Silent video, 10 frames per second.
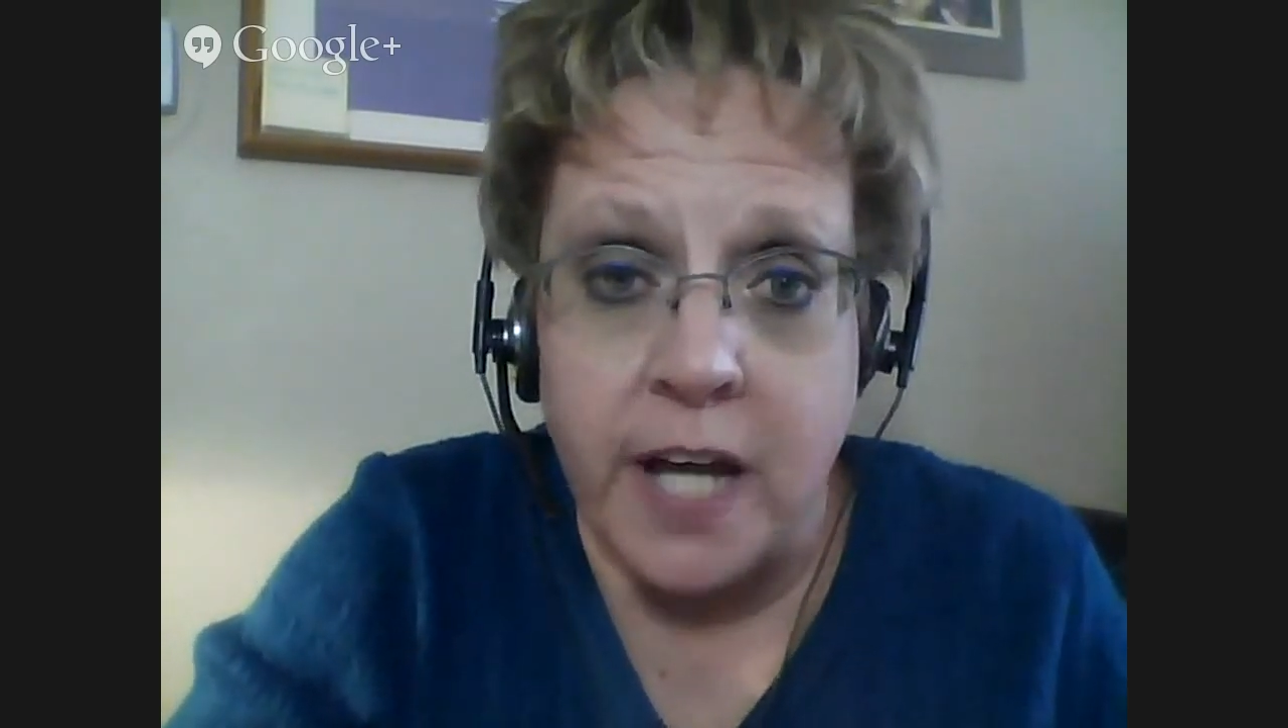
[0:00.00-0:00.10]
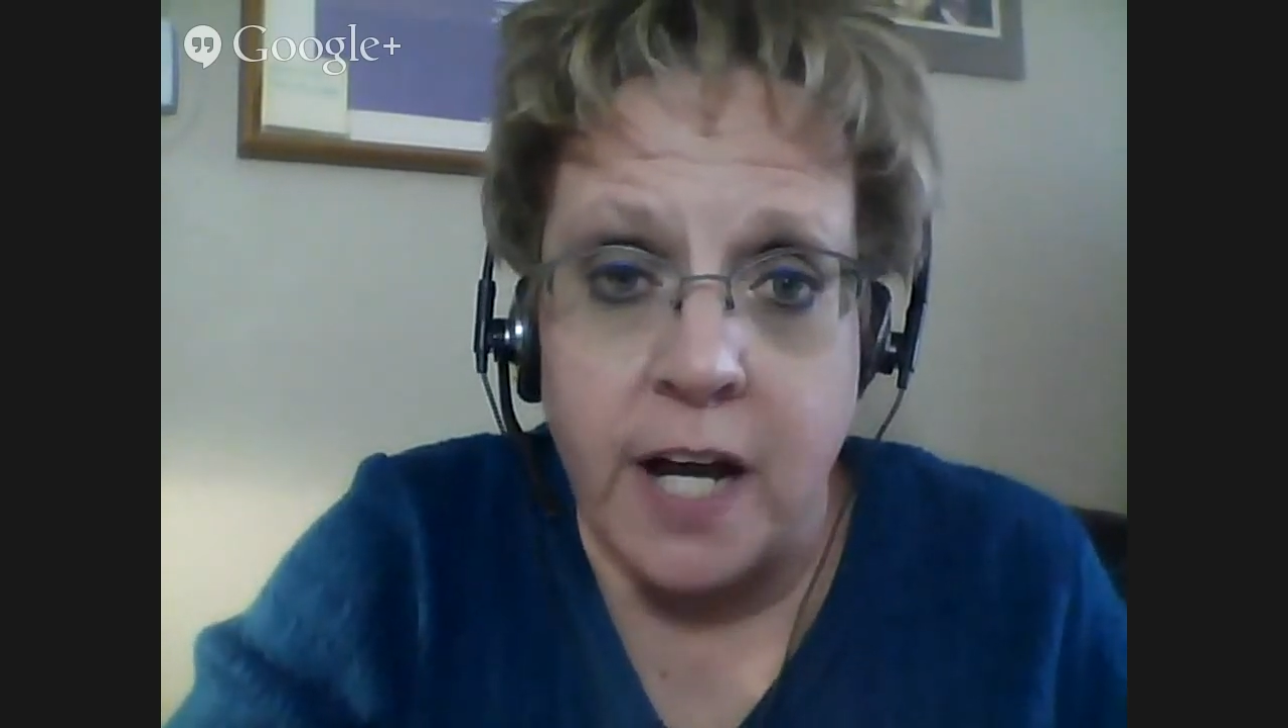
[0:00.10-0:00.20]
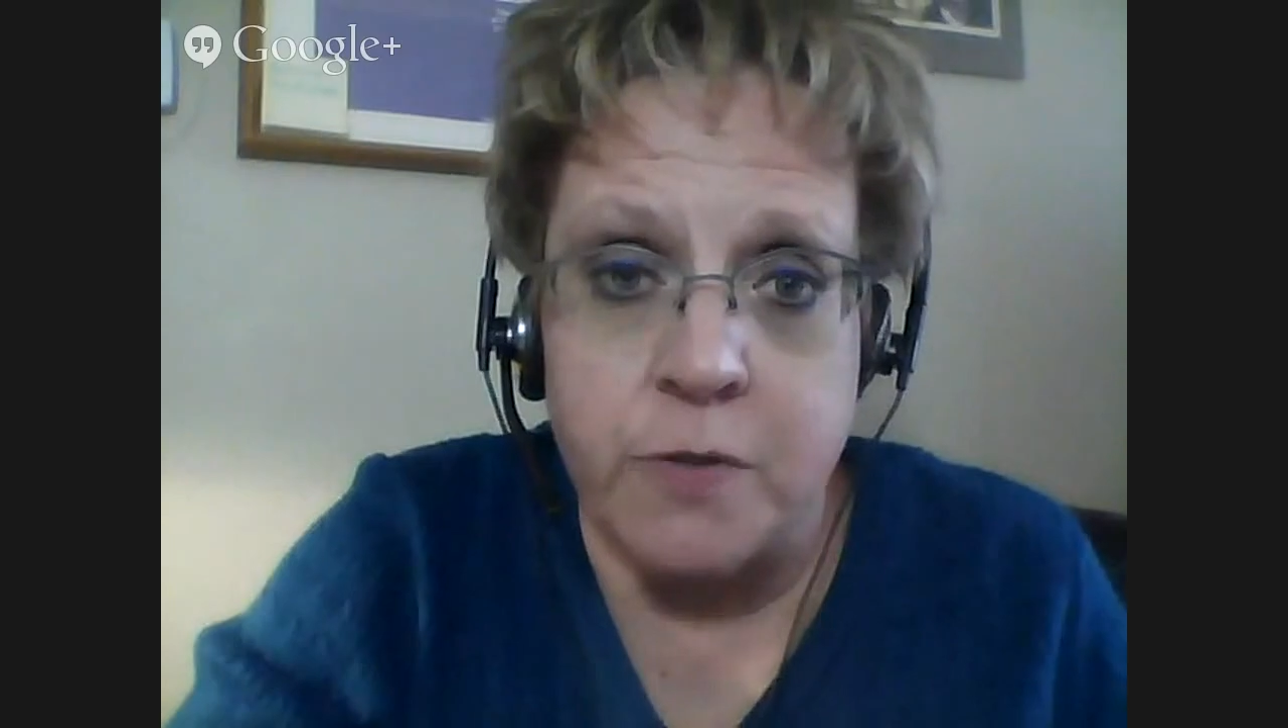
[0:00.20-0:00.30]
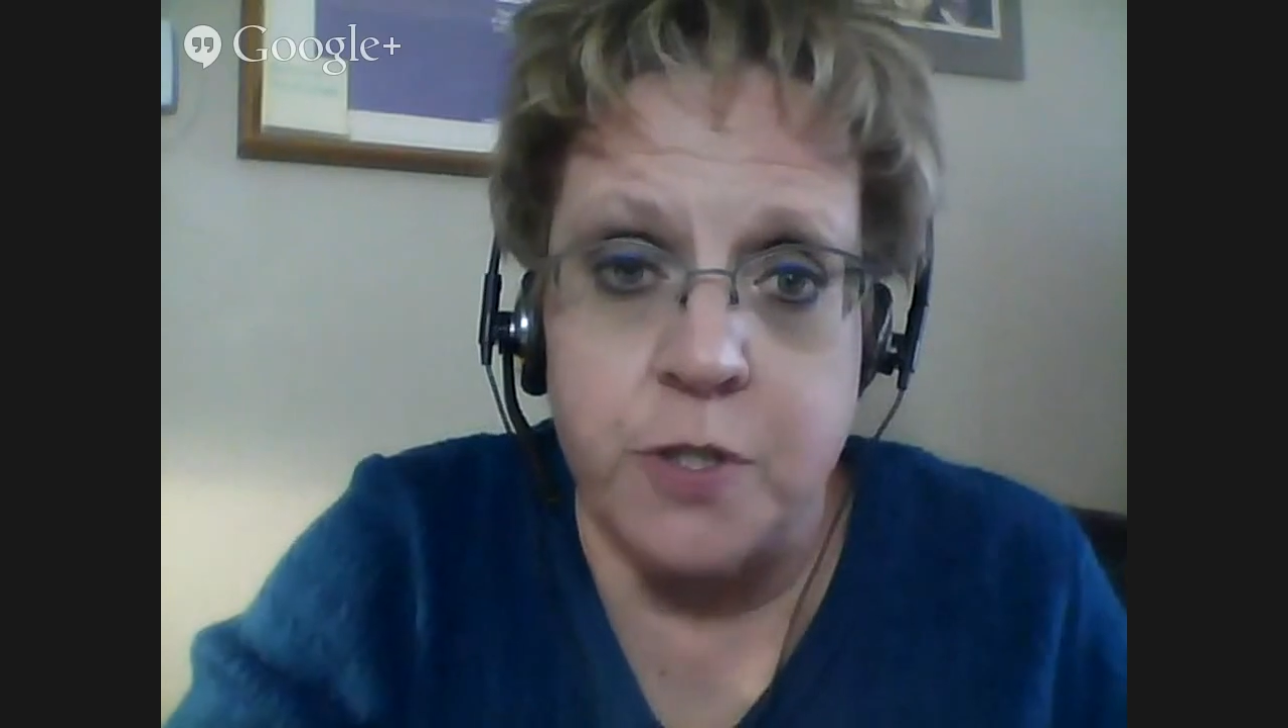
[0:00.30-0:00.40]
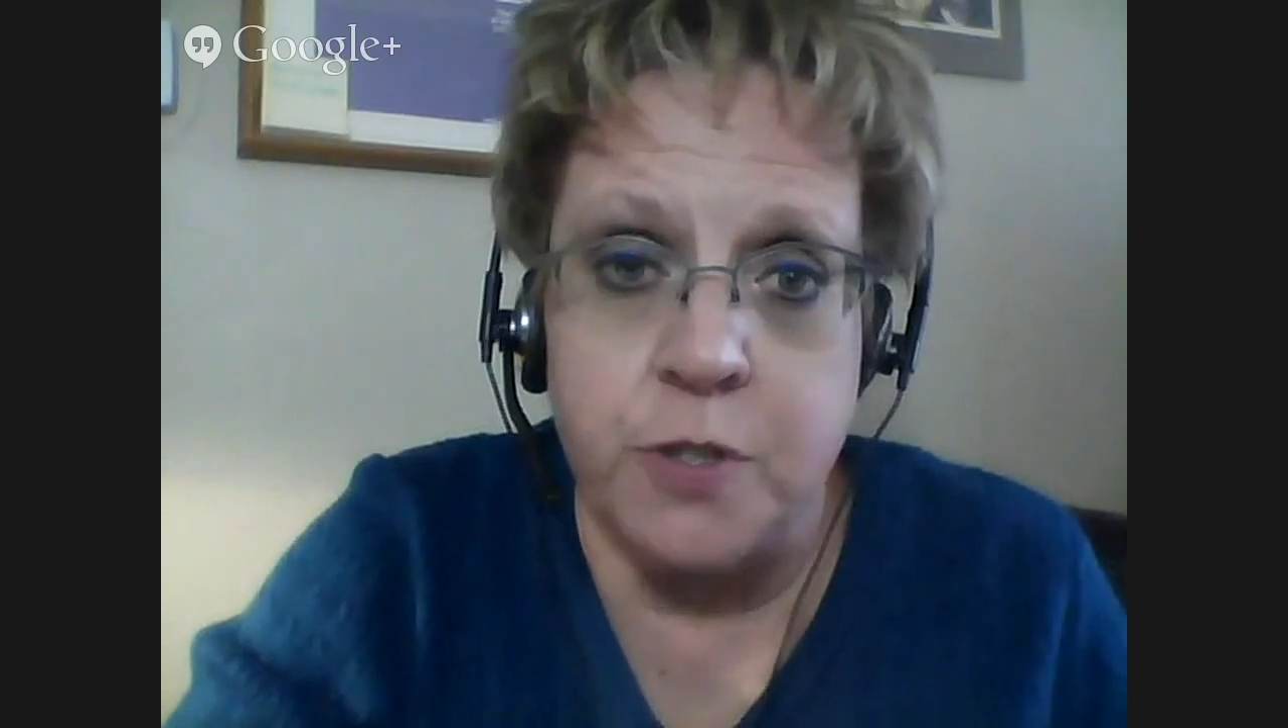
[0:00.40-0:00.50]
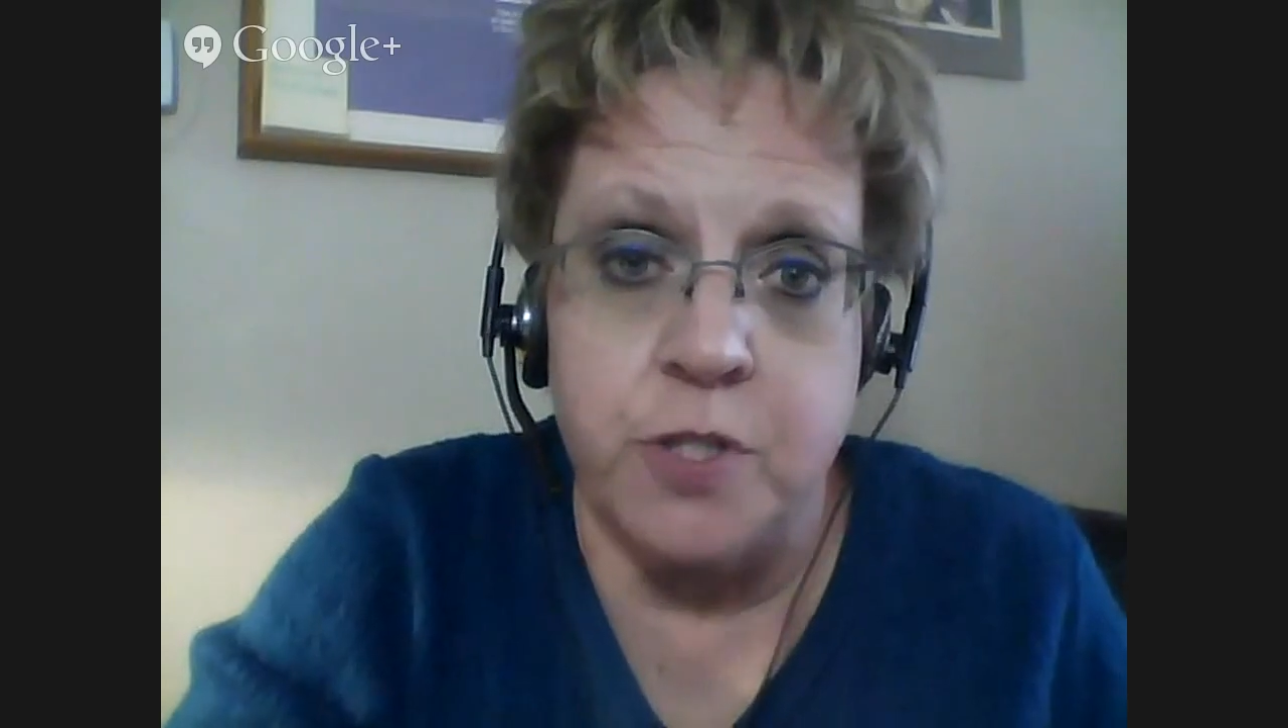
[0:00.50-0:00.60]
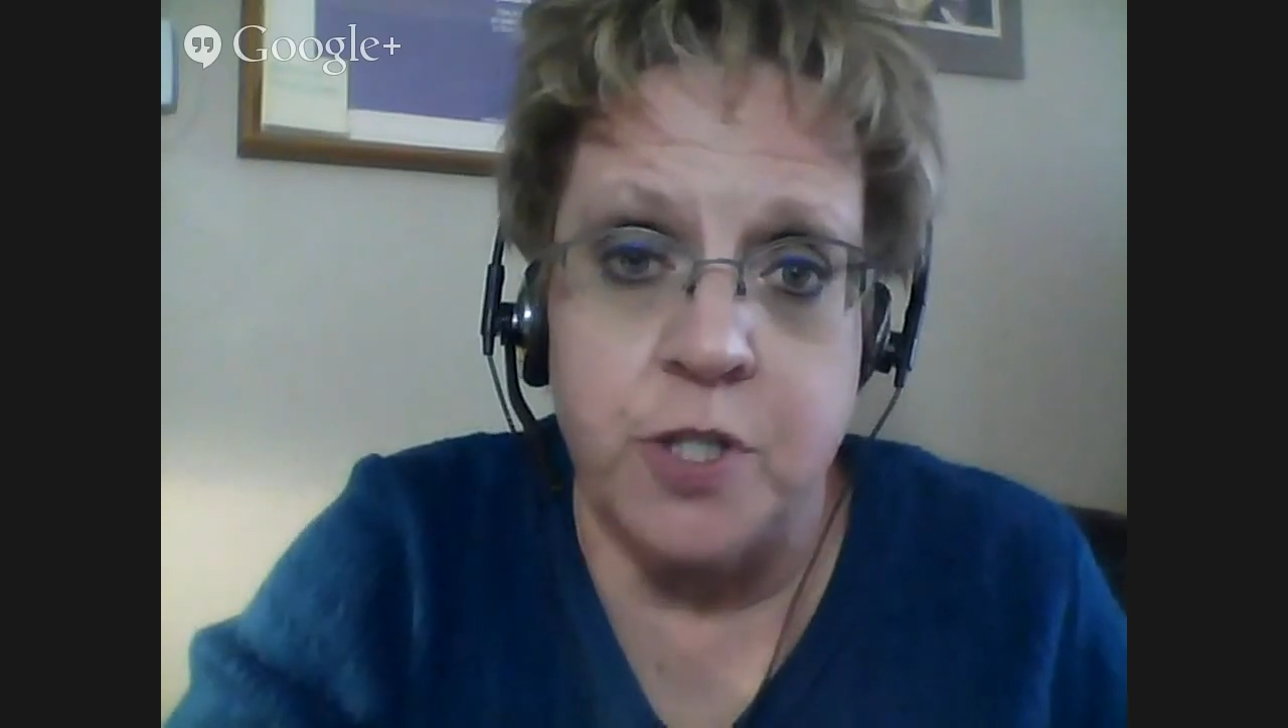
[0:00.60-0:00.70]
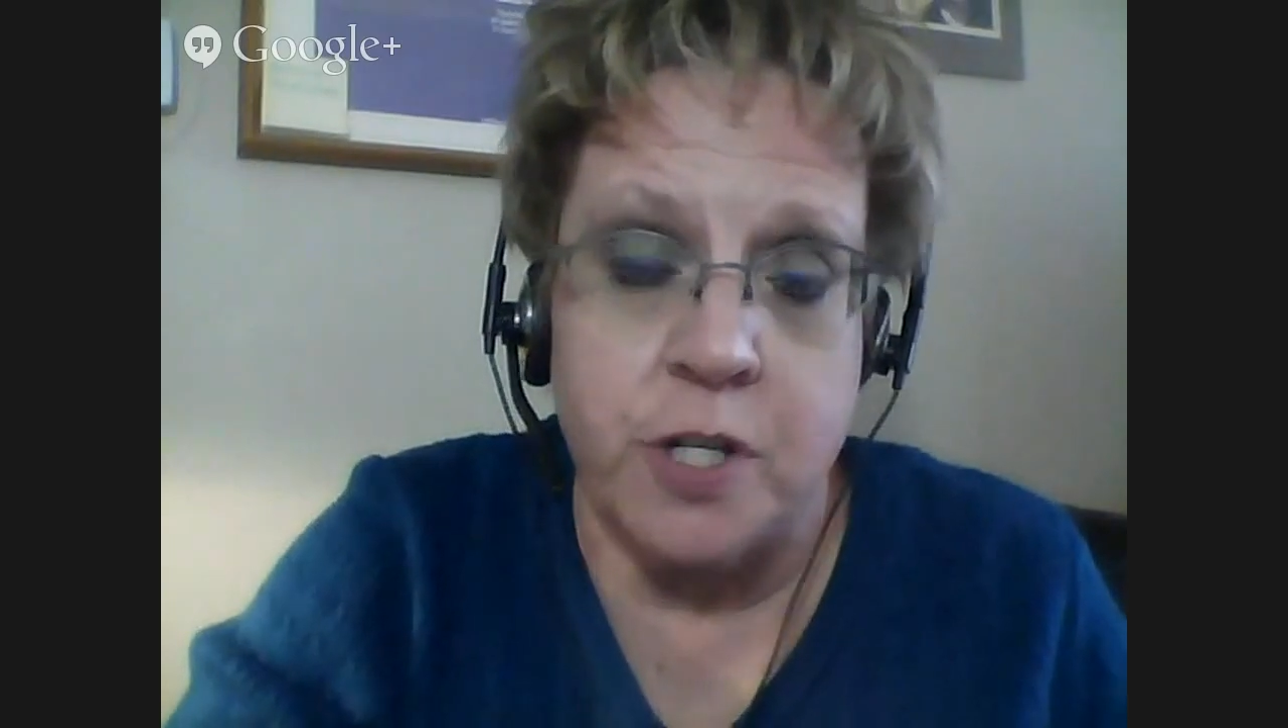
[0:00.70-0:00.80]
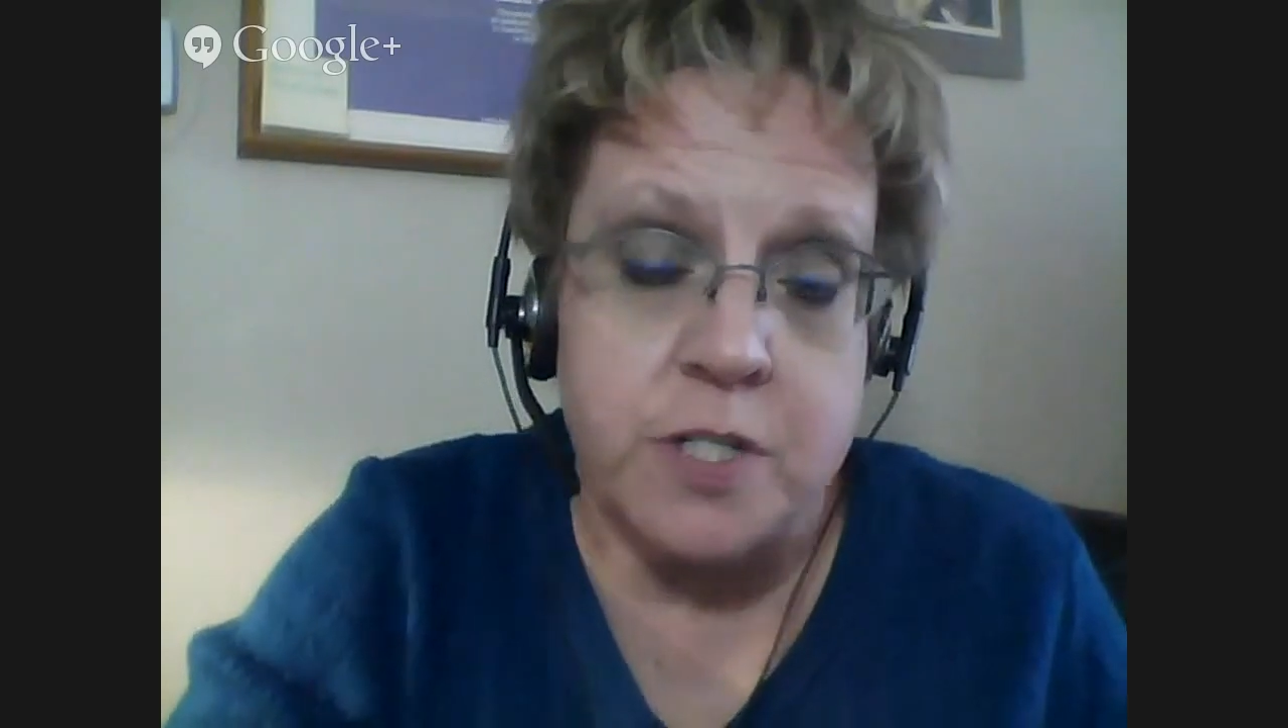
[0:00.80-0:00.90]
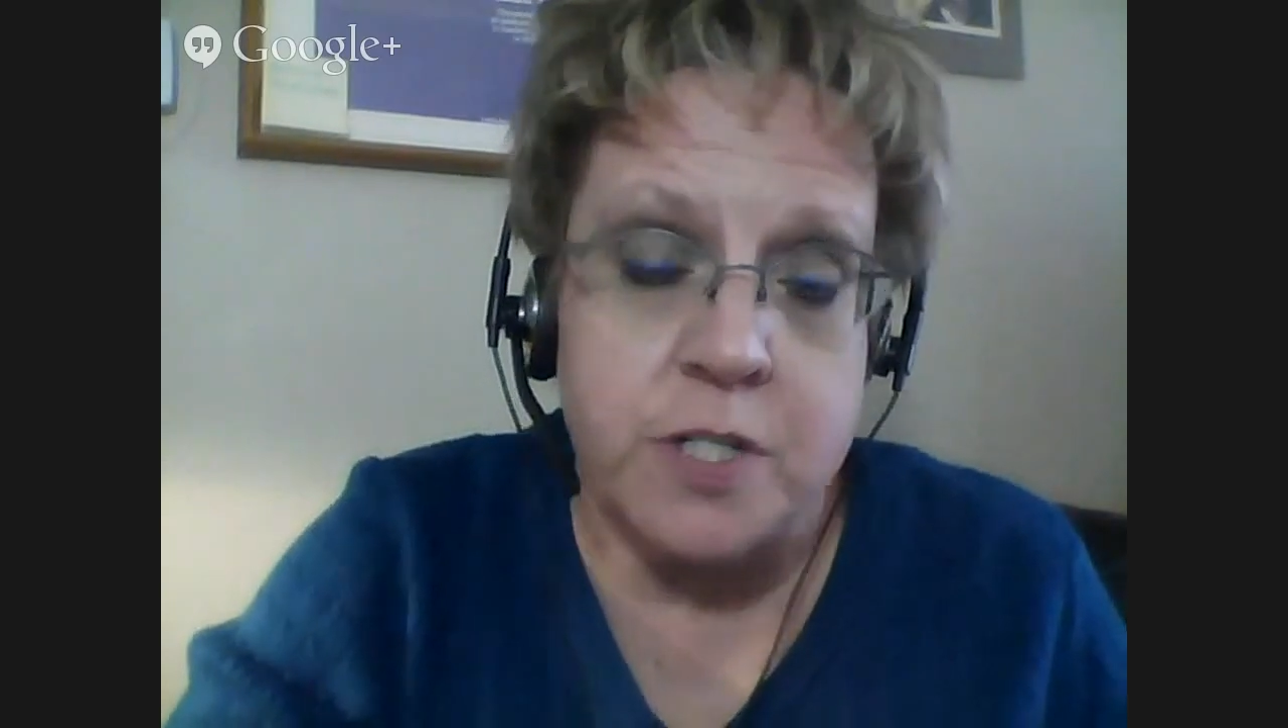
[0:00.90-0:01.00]
now to
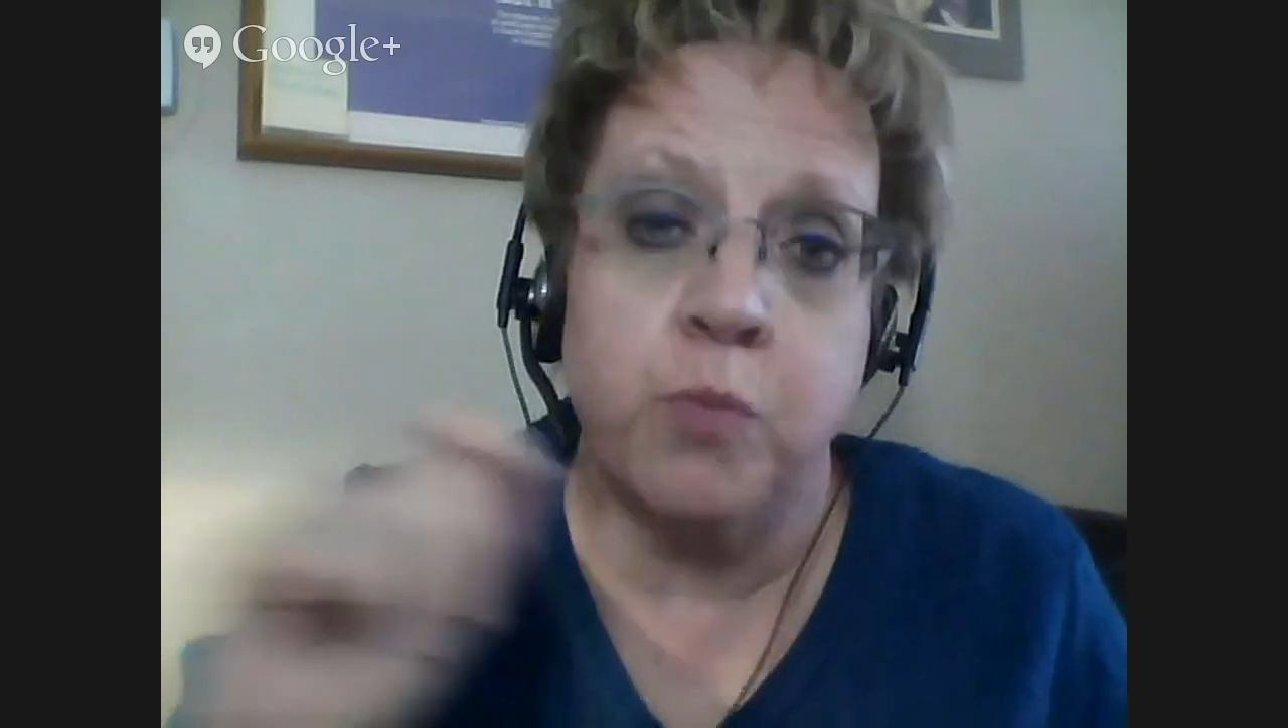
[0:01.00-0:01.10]
just